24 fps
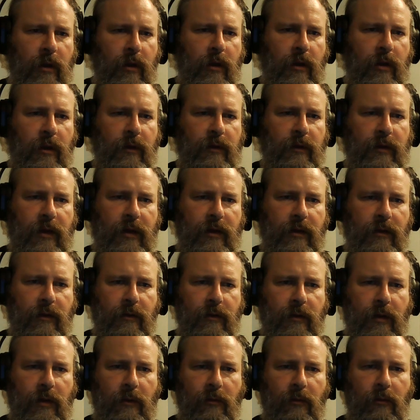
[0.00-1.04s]
Is that,
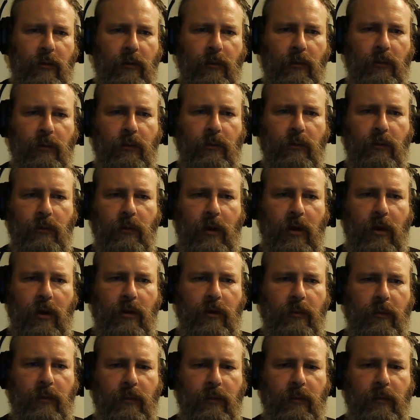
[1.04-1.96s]
like, can you